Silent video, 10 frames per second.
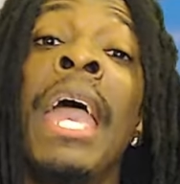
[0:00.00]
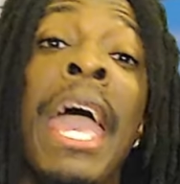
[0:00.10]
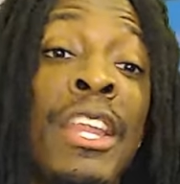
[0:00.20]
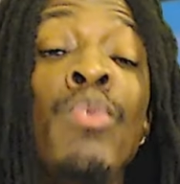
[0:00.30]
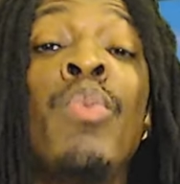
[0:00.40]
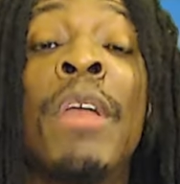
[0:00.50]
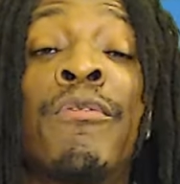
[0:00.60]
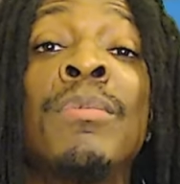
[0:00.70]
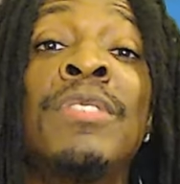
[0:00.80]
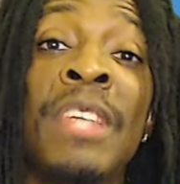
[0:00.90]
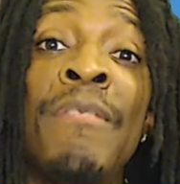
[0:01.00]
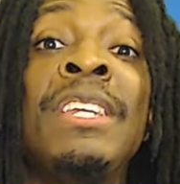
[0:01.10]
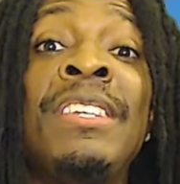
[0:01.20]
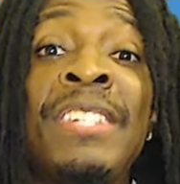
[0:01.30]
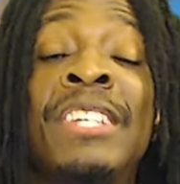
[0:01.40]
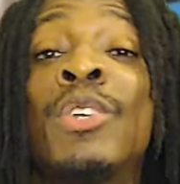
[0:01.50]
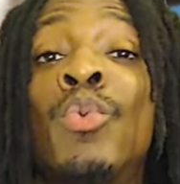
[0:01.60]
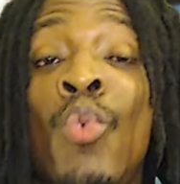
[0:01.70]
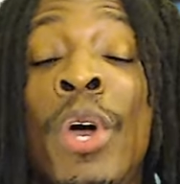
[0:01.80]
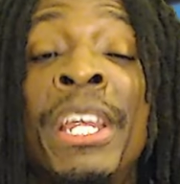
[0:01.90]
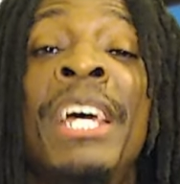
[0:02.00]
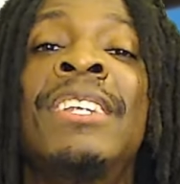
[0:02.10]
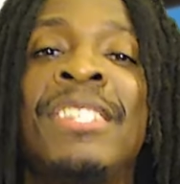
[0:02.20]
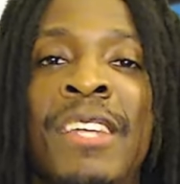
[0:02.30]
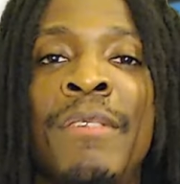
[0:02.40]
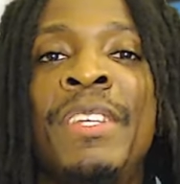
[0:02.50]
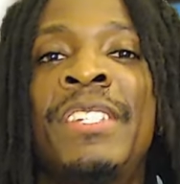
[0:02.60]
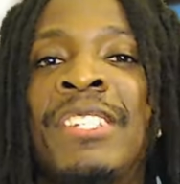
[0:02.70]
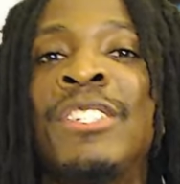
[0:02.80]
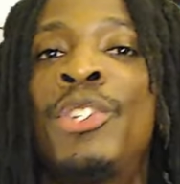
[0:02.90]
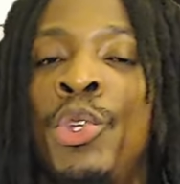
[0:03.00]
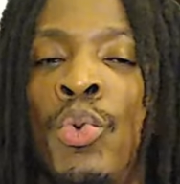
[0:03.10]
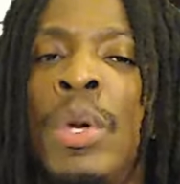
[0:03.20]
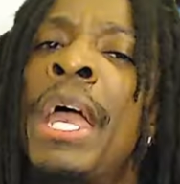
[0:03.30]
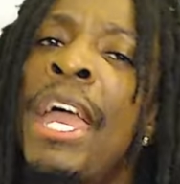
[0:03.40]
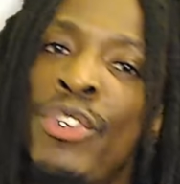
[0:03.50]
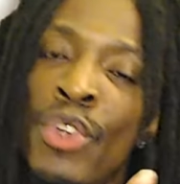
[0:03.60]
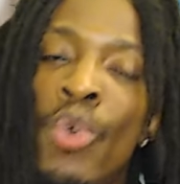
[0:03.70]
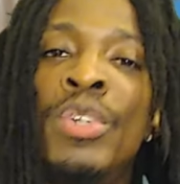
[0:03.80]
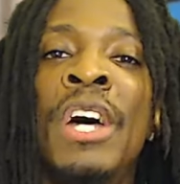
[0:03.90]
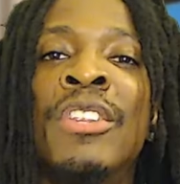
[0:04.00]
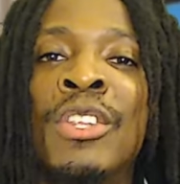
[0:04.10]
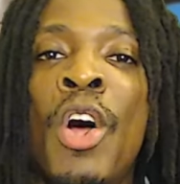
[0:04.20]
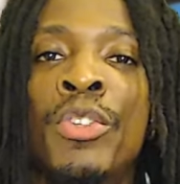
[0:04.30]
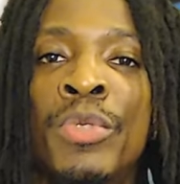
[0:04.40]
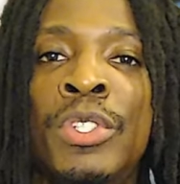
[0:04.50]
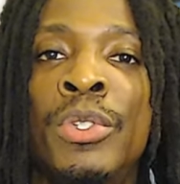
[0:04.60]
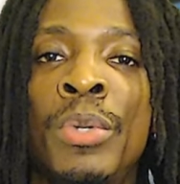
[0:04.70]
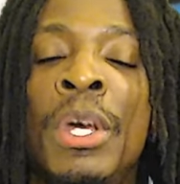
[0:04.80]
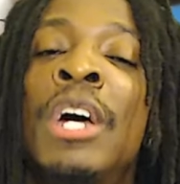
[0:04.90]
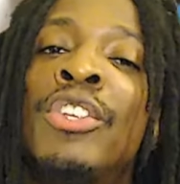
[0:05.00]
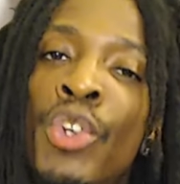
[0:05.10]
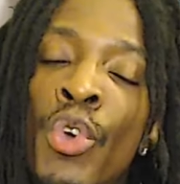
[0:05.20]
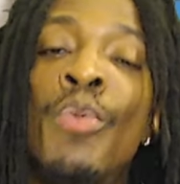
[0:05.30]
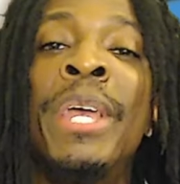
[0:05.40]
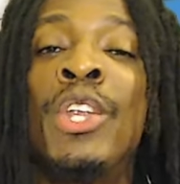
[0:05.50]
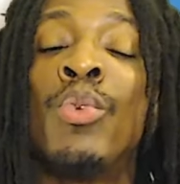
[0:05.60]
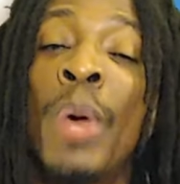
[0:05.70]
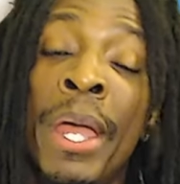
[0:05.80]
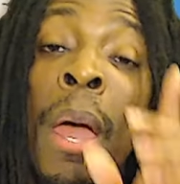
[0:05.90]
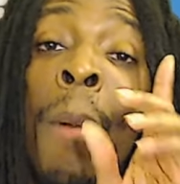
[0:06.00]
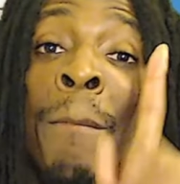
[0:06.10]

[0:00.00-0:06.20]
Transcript: And he went from 76-1 to 76-2. And you know who his other loss was to? Takuma Inoue.